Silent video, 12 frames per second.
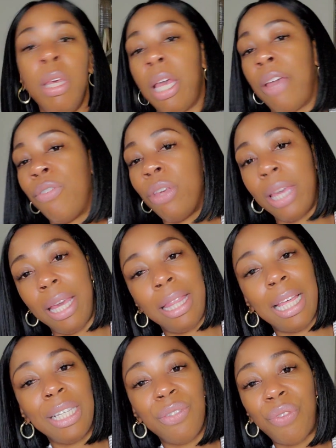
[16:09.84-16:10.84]
If you can't,
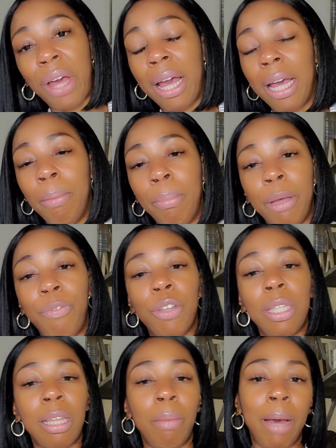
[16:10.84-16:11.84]
that's fine. But for
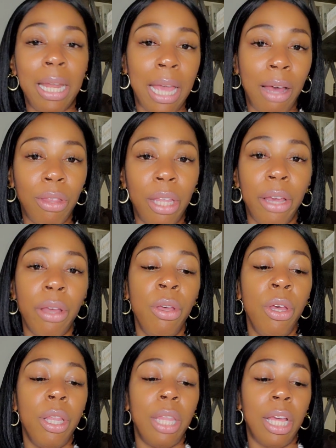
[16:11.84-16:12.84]
somebody out there
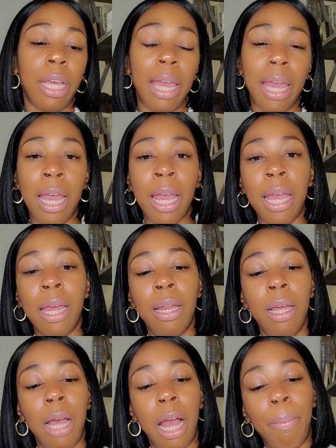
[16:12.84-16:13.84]
that can,
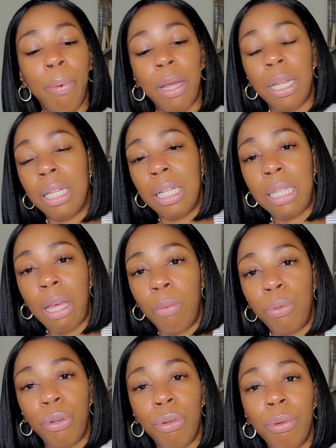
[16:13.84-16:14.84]
I pray that this
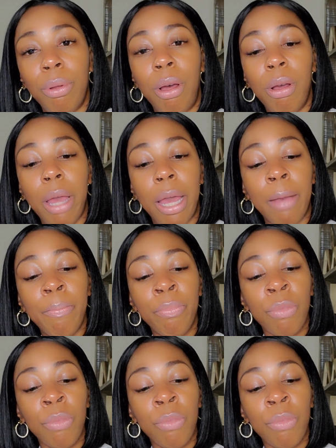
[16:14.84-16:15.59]
helps you, okay?